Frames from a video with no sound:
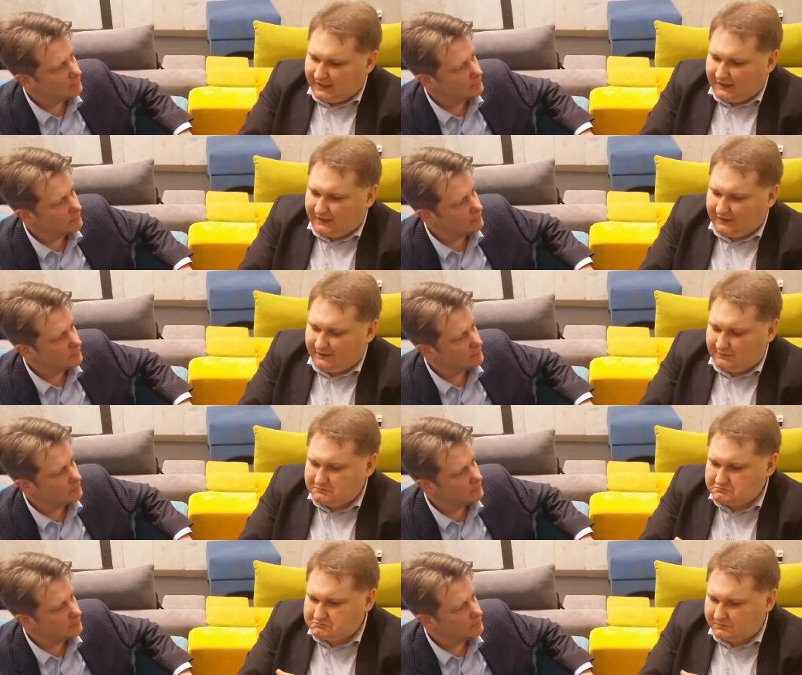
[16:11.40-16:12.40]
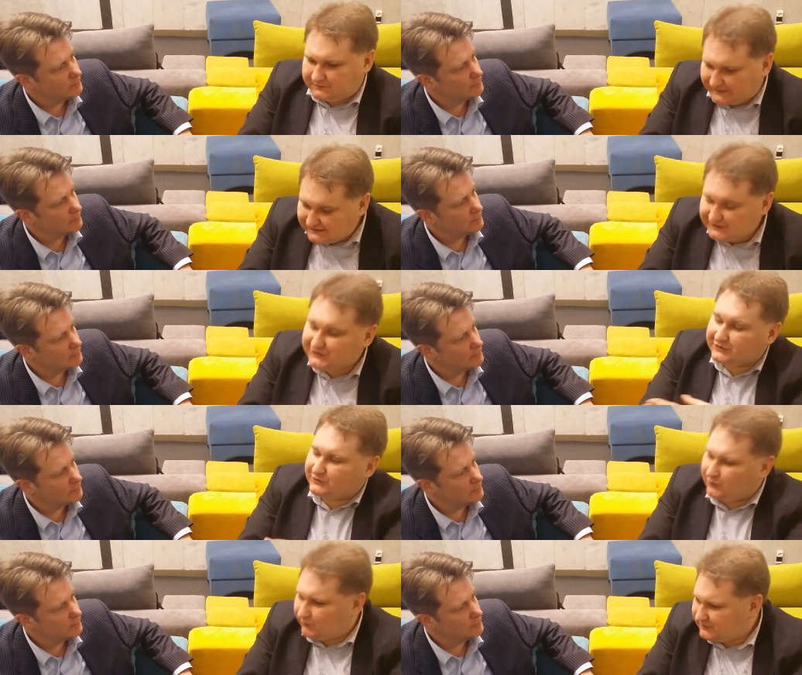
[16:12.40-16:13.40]
Speaker 1: uh, transition
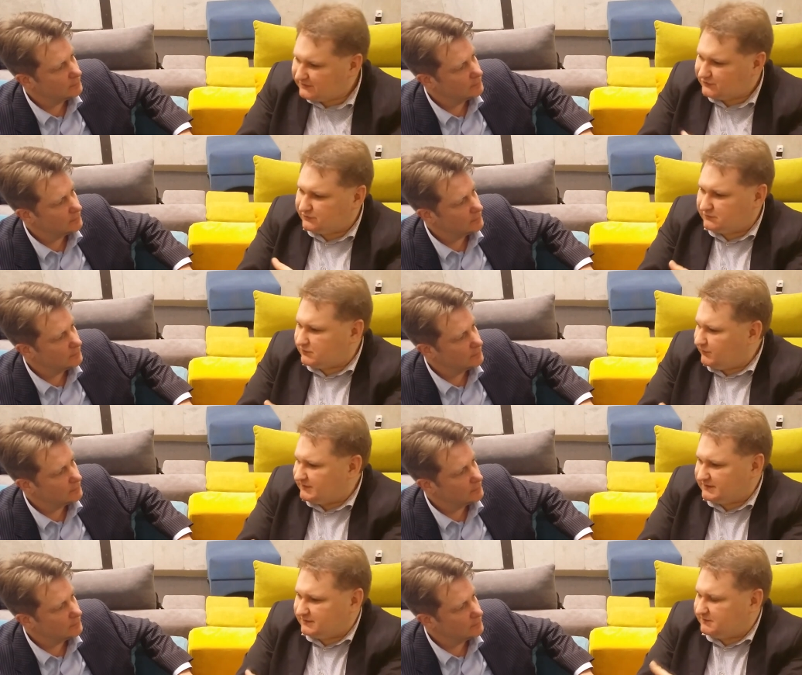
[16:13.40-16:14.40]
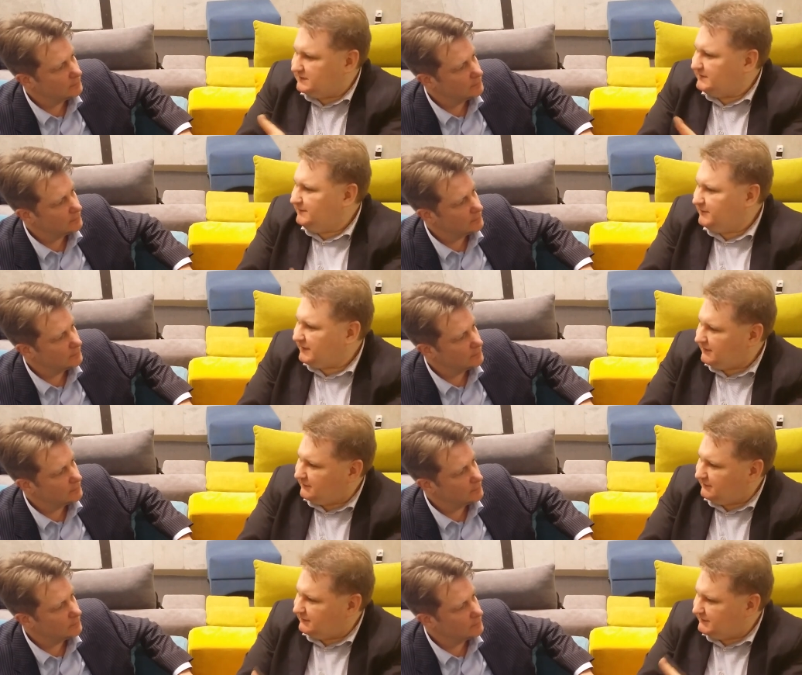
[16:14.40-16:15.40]
towards towards.
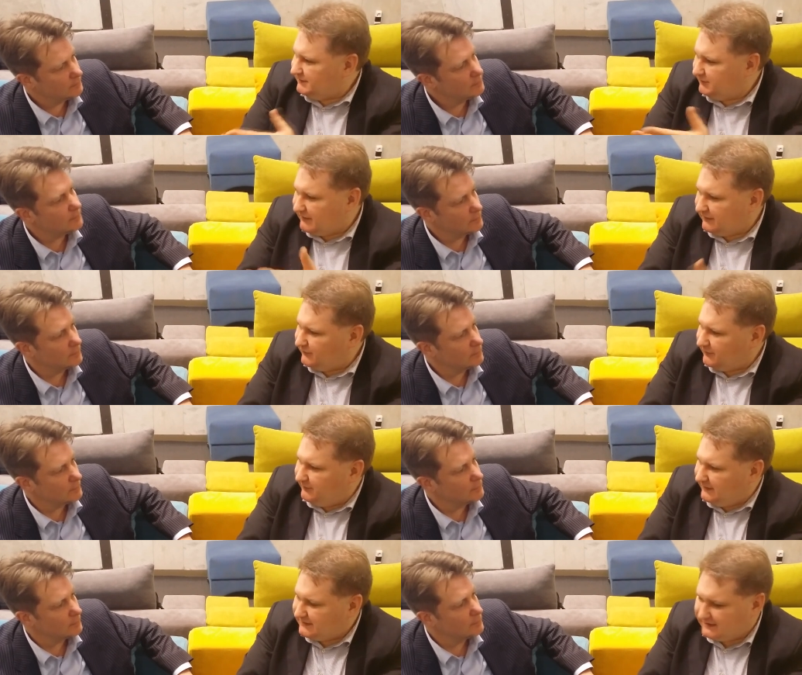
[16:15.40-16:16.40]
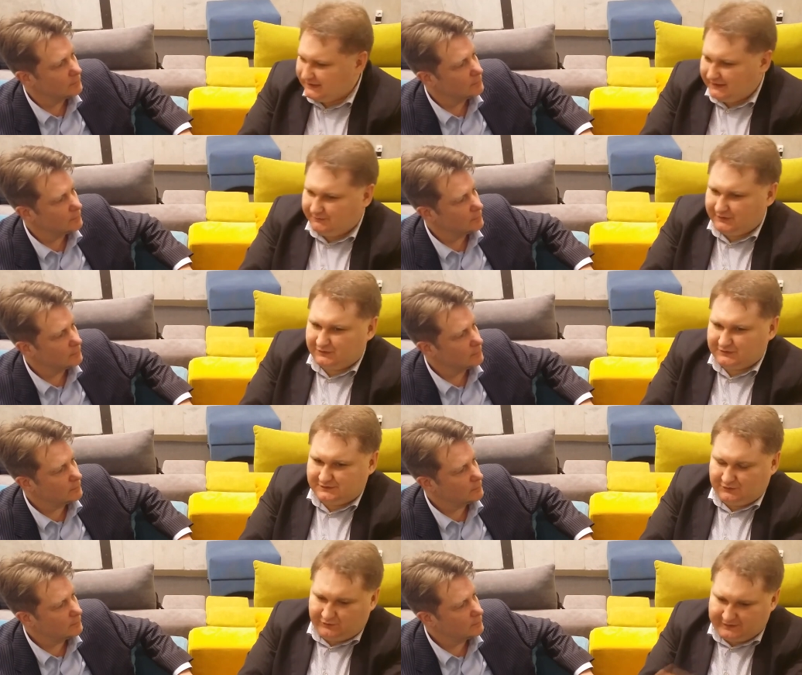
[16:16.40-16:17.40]
Typical, typical European state, because
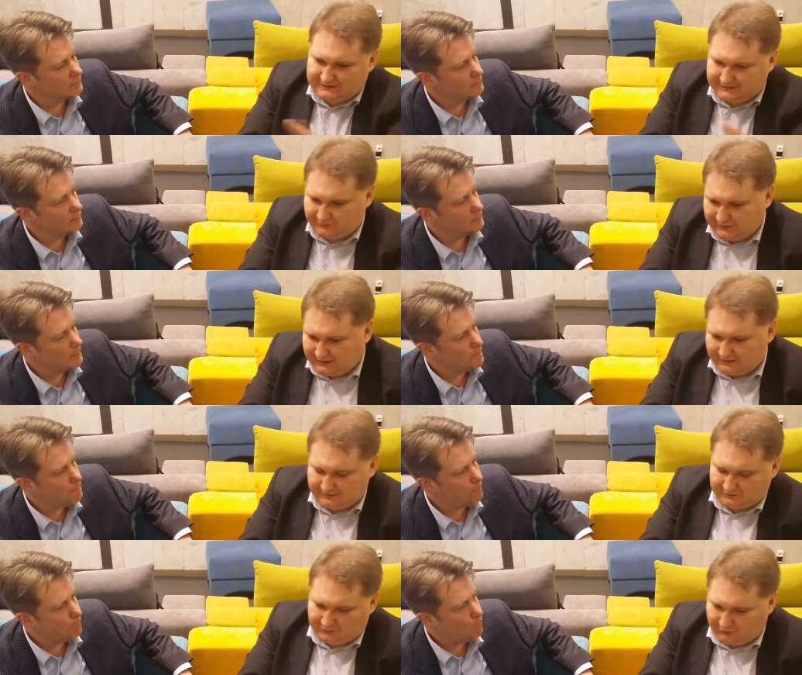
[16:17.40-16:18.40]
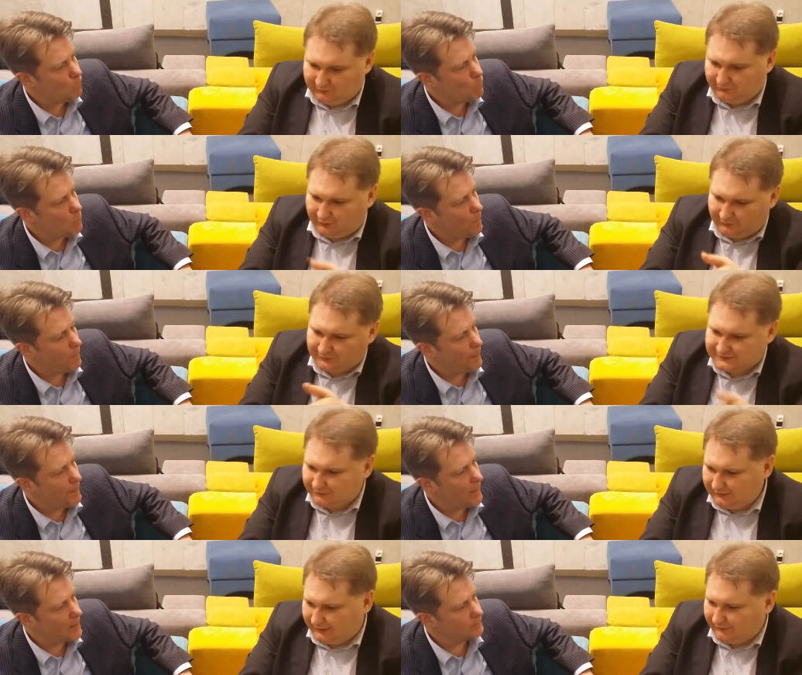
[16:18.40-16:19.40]
you know that we are all, almost
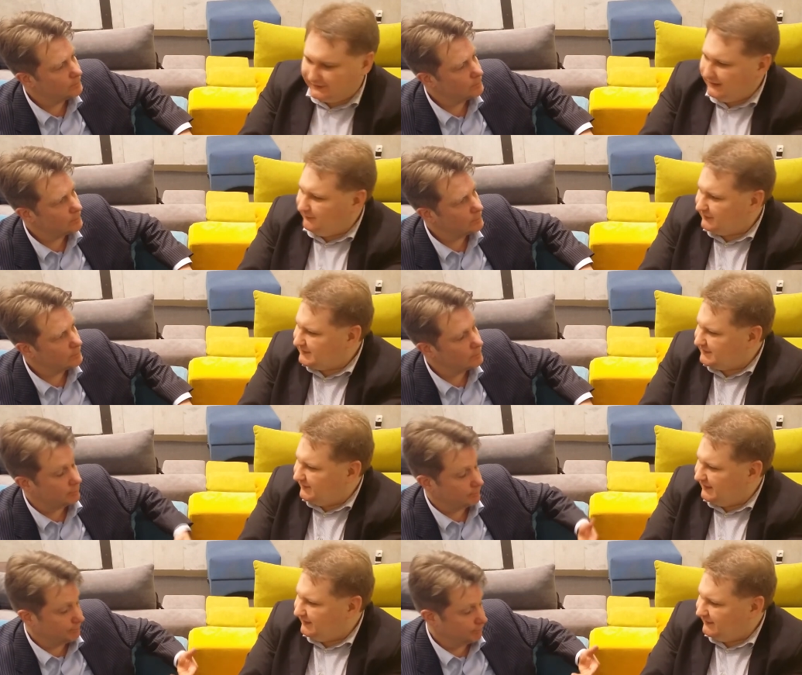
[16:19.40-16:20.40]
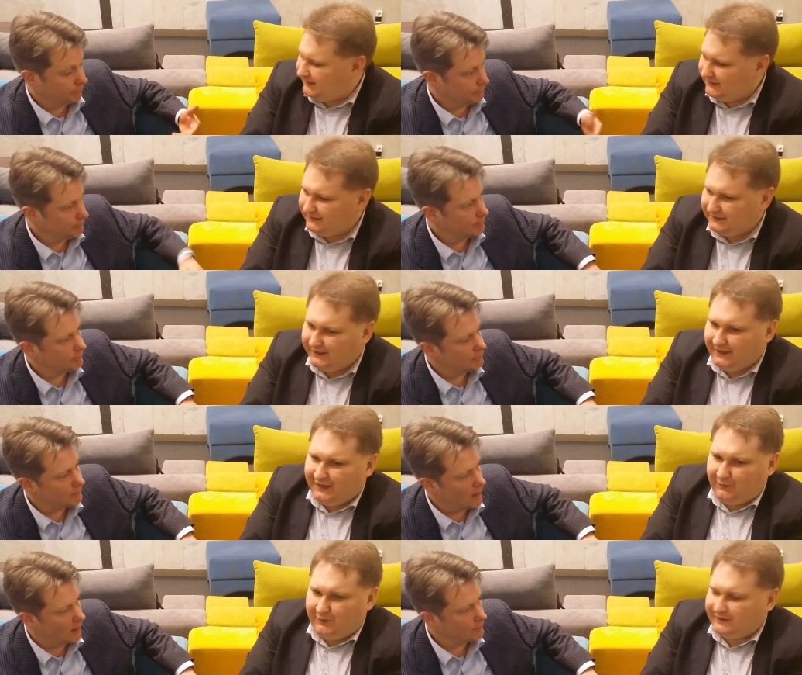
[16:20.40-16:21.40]
all our neighbors. They they
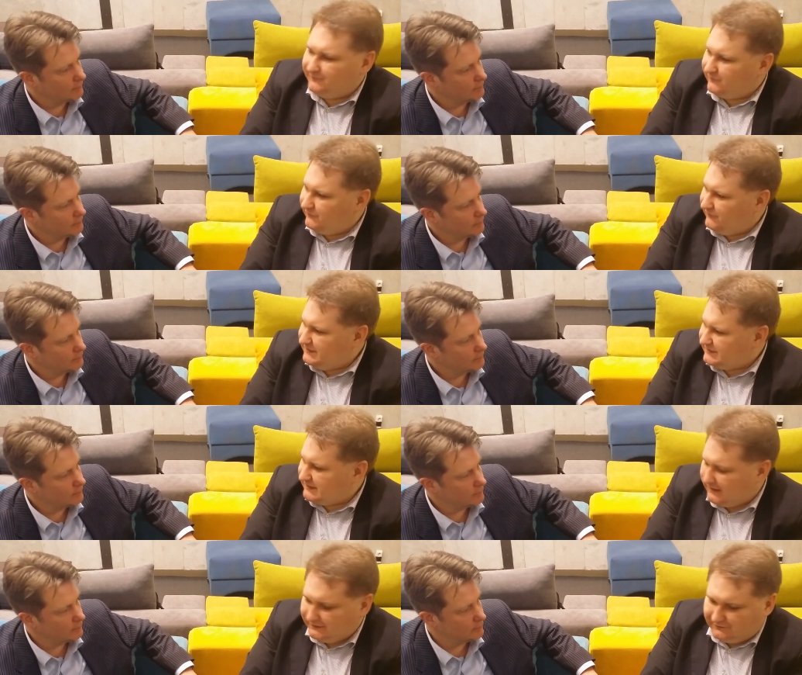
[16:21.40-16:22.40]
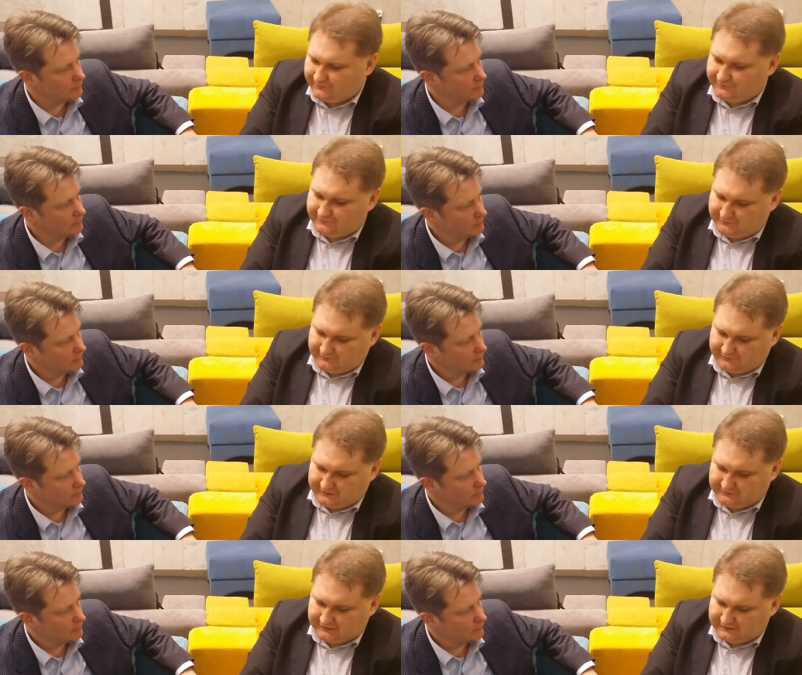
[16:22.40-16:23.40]
yeah. went through this kind mm-hmm. of,
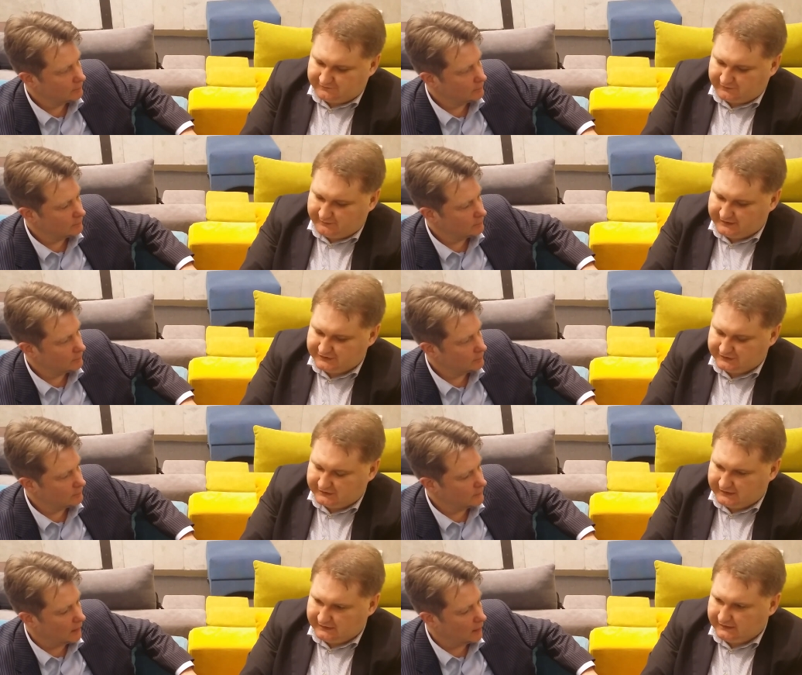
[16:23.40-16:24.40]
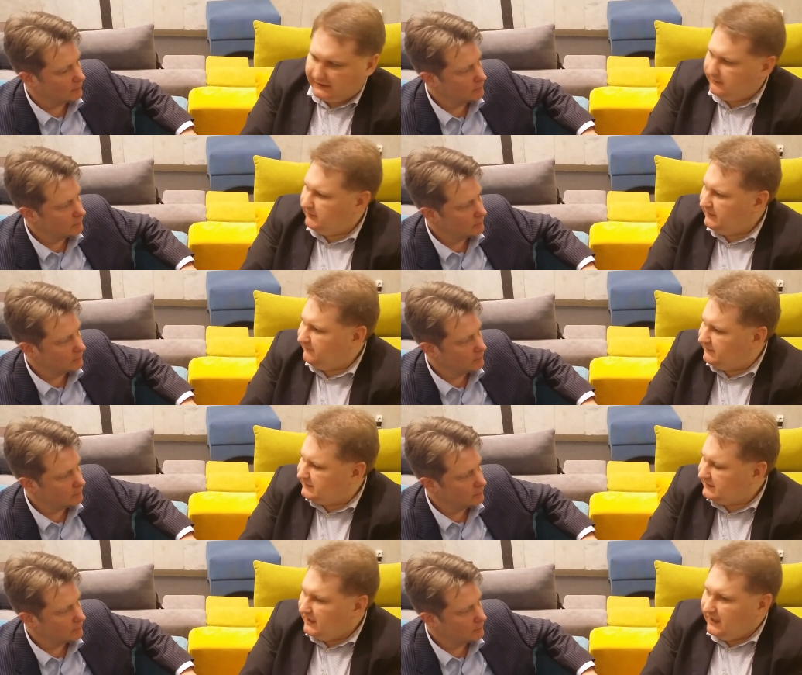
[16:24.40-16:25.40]
of transformation, and yeah. I believe
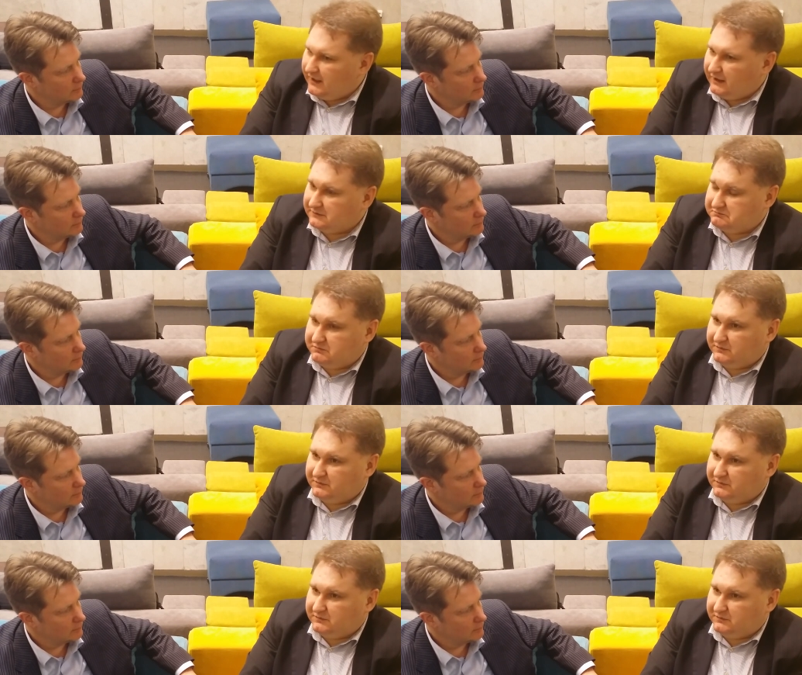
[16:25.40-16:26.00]
that. Uh,